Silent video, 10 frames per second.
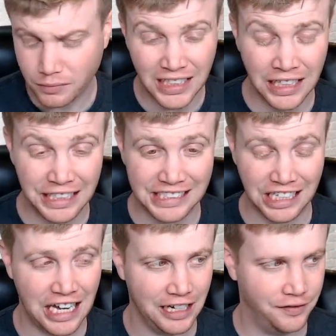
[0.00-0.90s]
at least
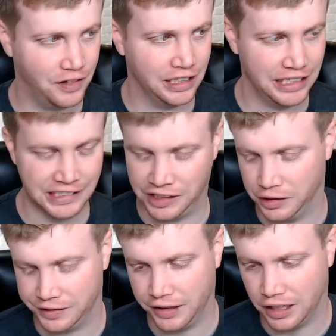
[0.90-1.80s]
live on the East
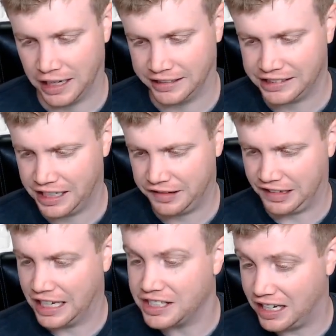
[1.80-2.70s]
Coast of the United States.
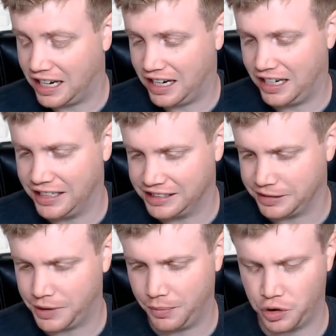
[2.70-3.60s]
And today is
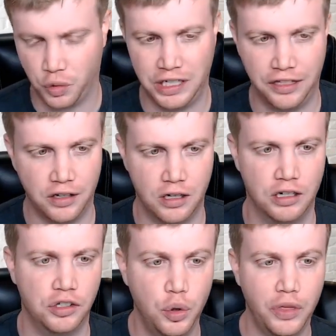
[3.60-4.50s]
September
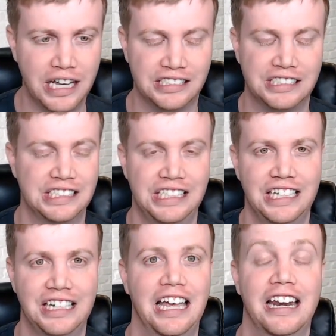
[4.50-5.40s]
23rd,
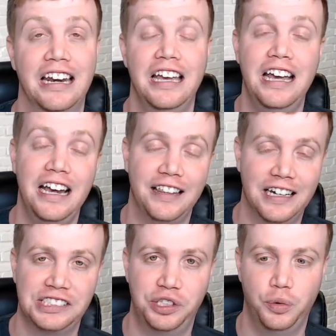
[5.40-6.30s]
2016, and the
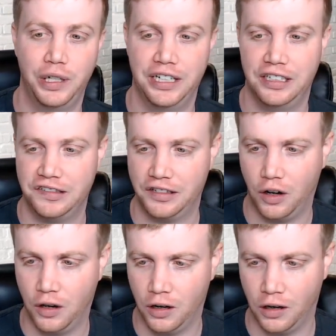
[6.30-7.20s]
next 2 weeks
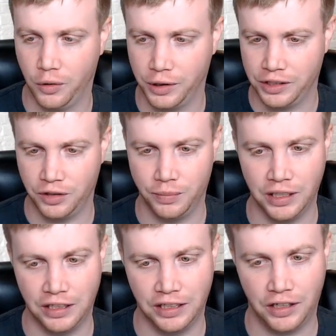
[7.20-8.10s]
are going to
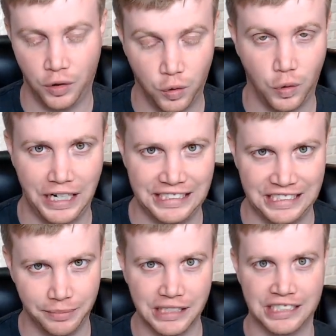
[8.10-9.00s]
be
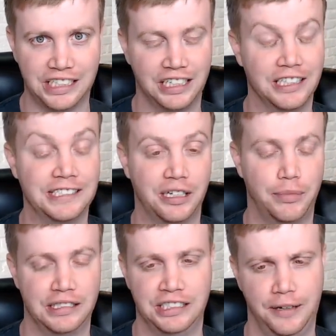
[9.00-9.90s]
crazy busy, at least on
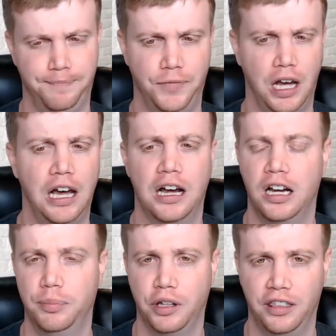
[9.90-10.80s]
my side. A
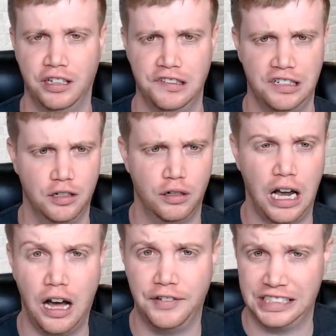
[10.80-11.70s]
couple of things here.
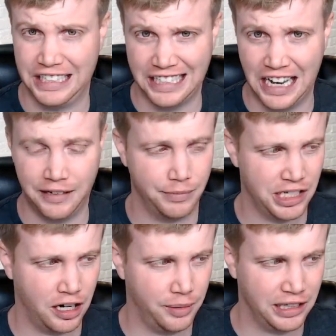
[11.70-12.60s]
Obviously, Ignite, been
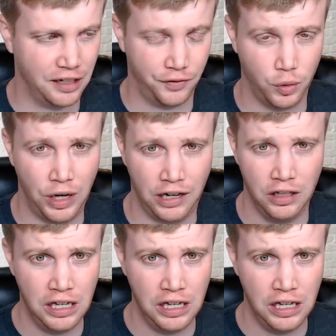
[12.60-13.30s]
talking about that for a while.